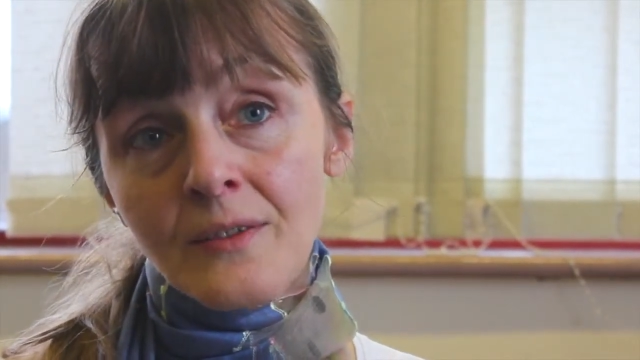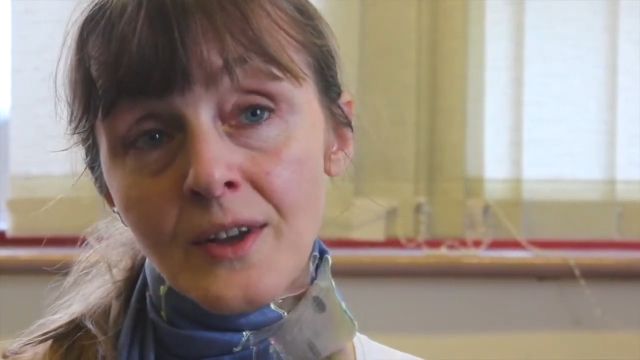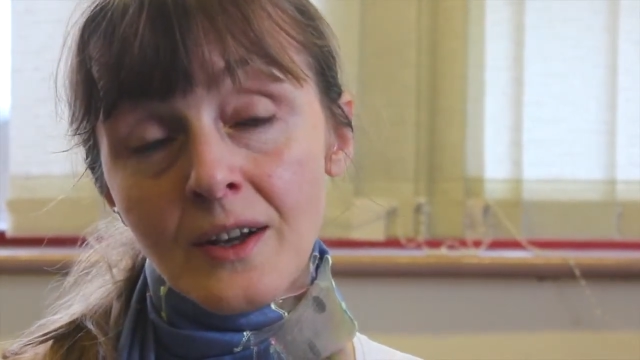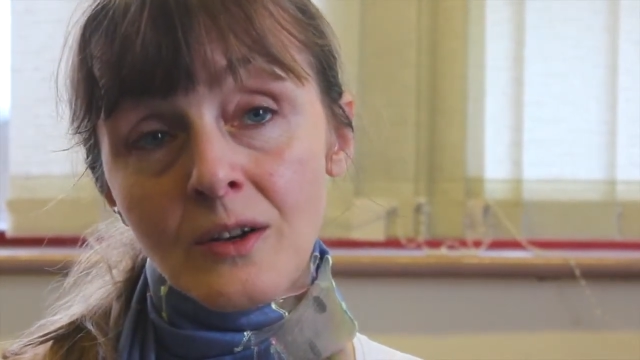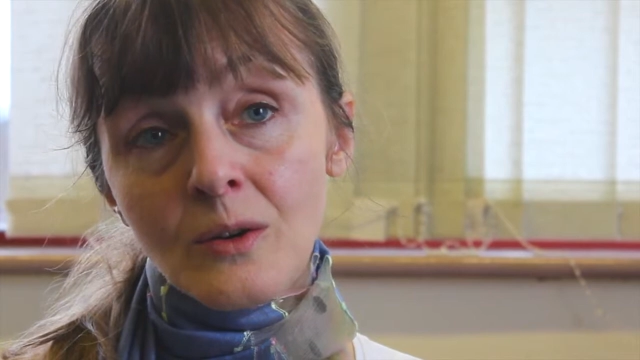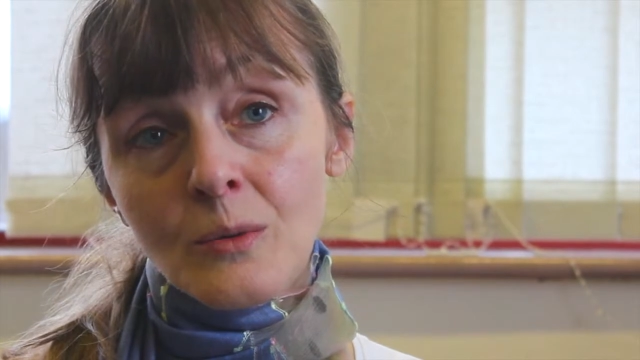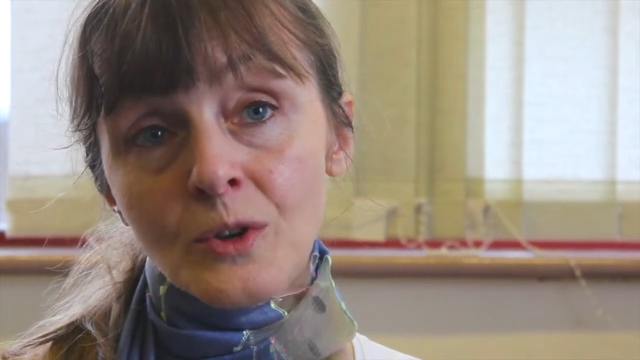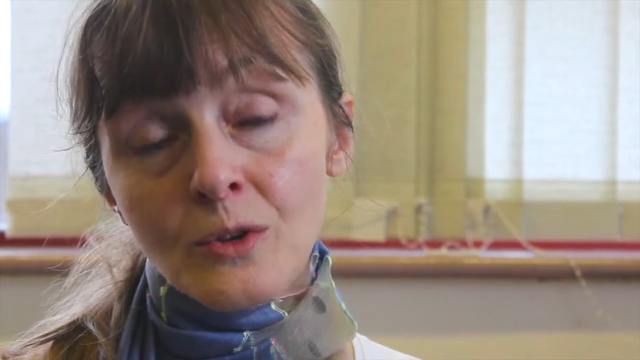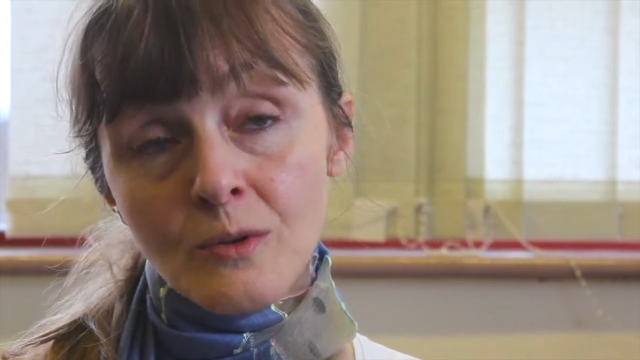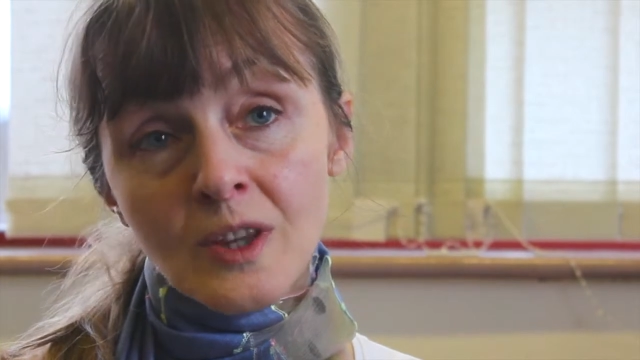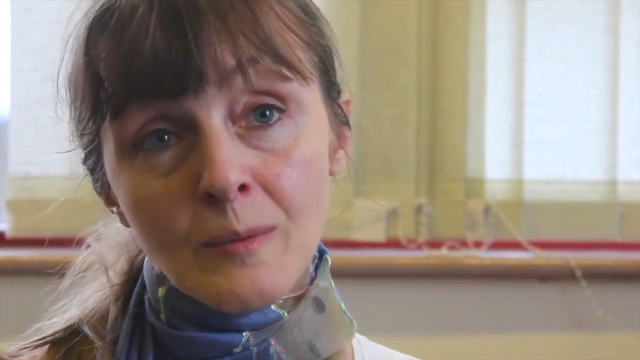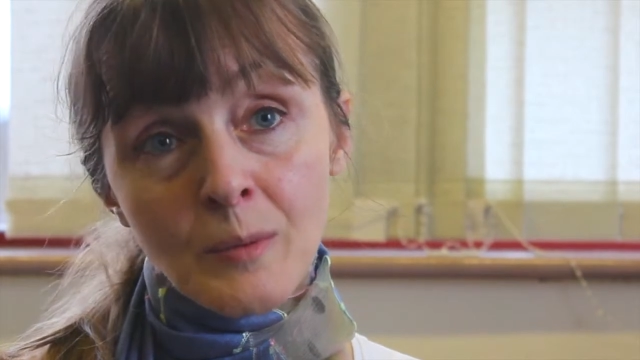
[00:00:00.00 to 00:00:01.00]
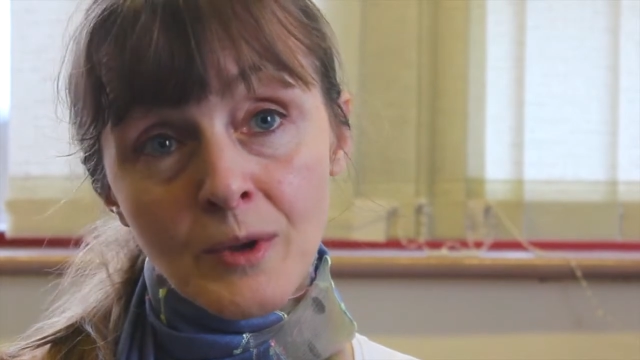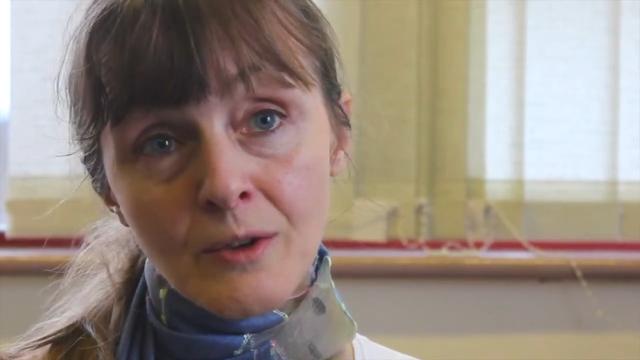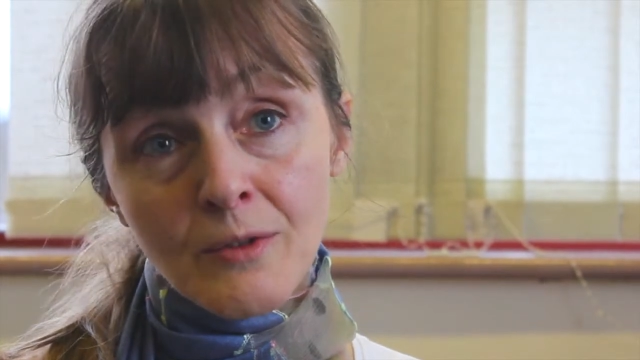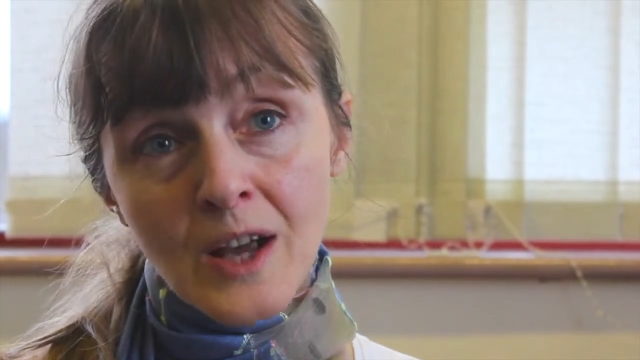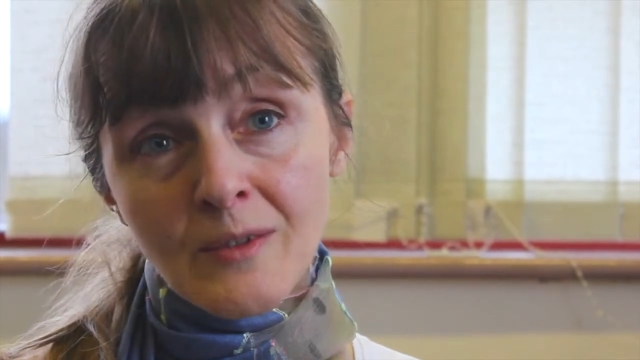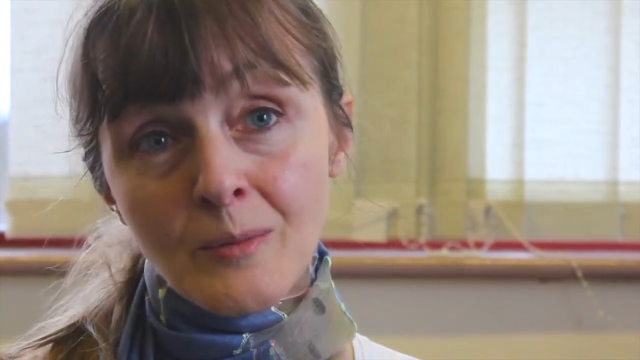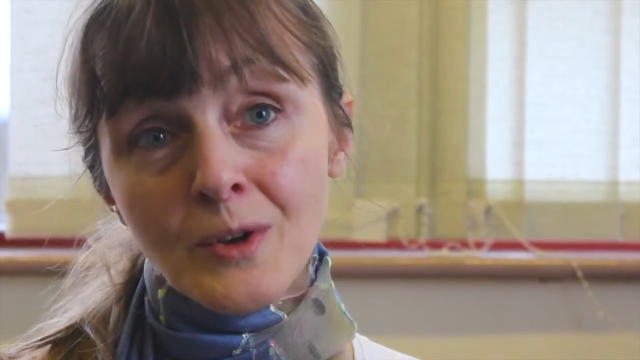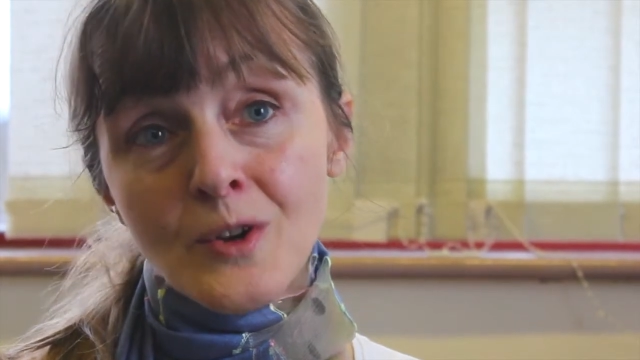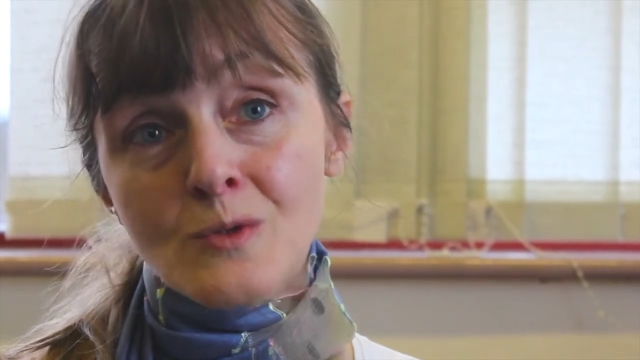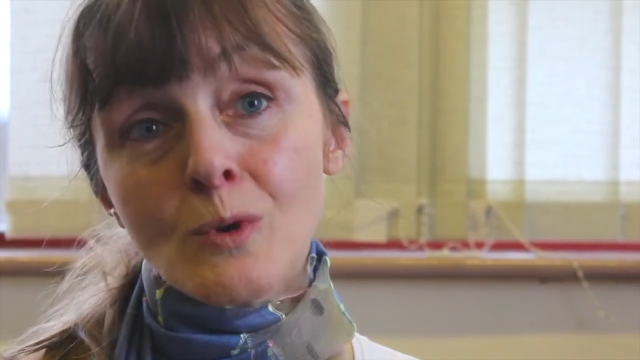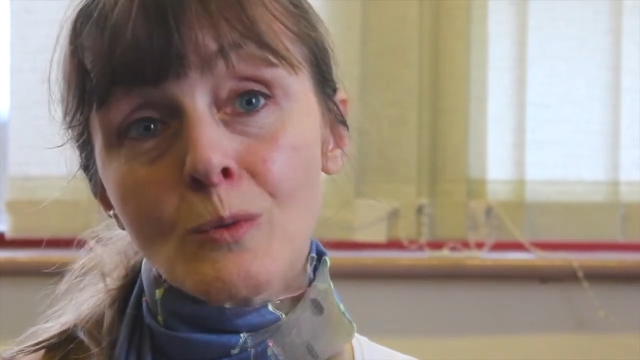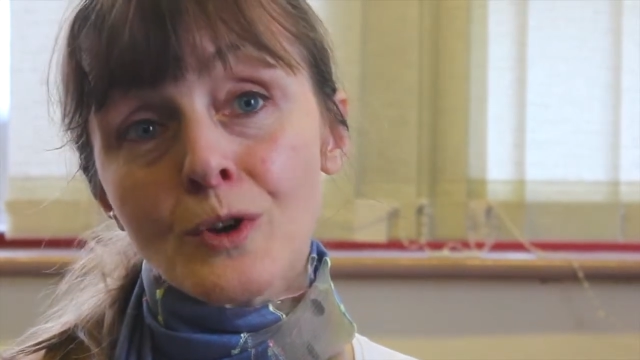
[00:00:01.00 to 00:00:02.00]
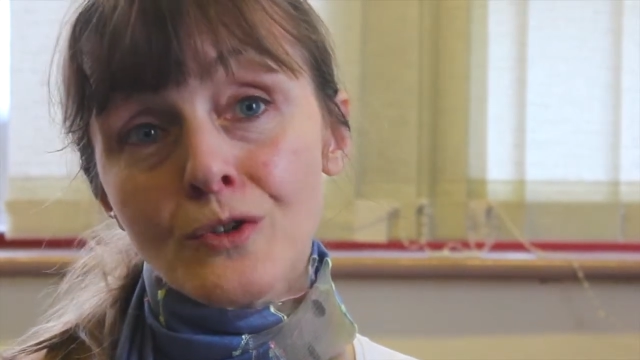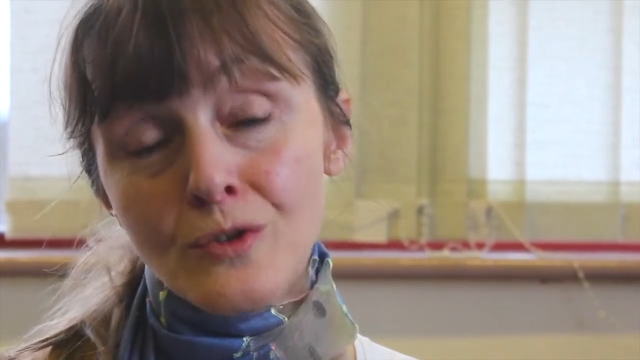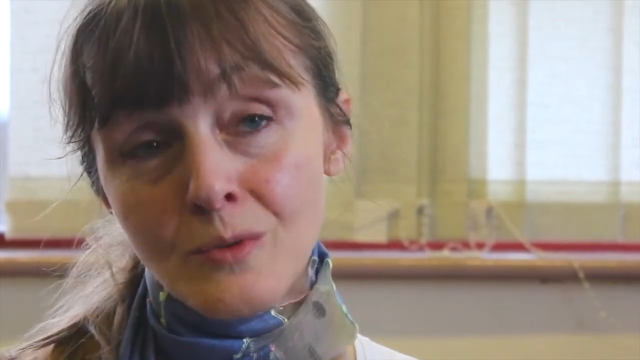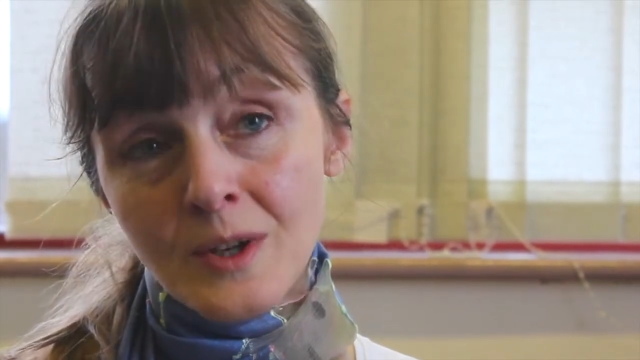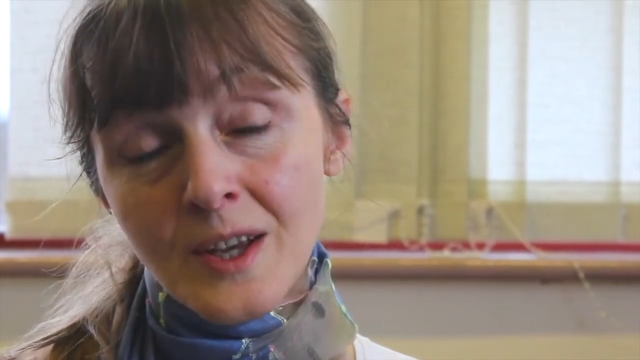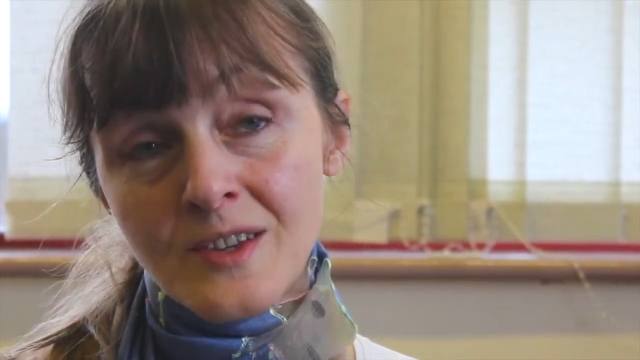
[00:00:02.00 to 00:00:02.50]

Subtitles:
then we're doing them a big favour, because what we're doing